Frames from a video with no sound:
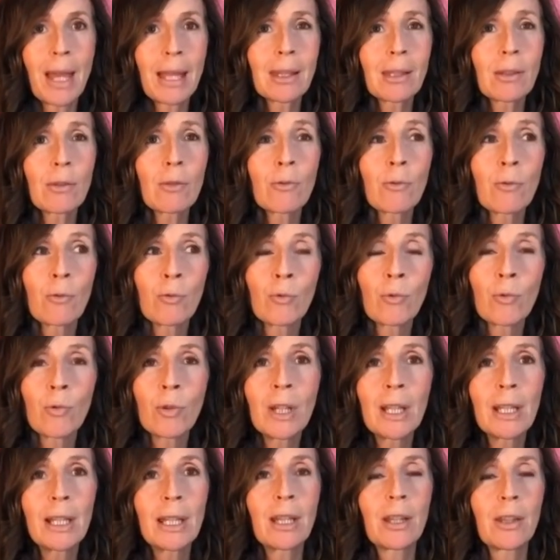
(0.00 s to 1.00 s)
That's a
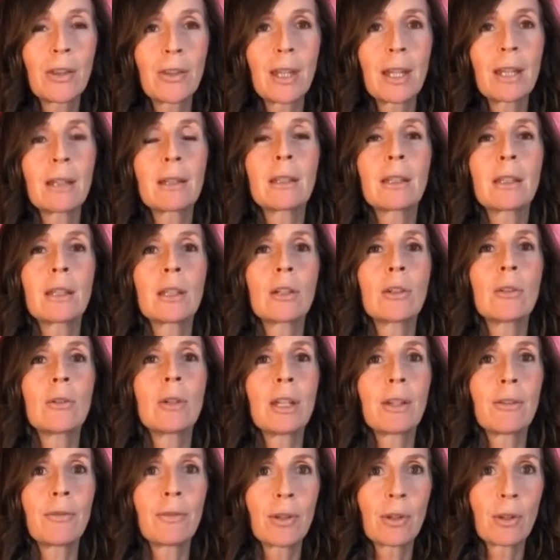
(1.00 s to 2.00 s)
really good thing to
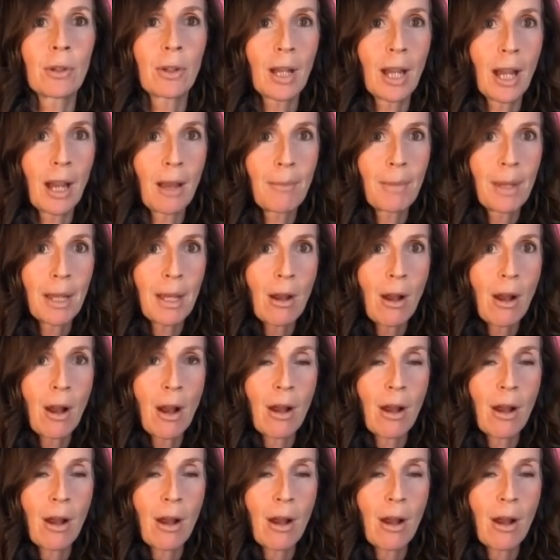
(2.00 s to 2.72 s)
do if you're coming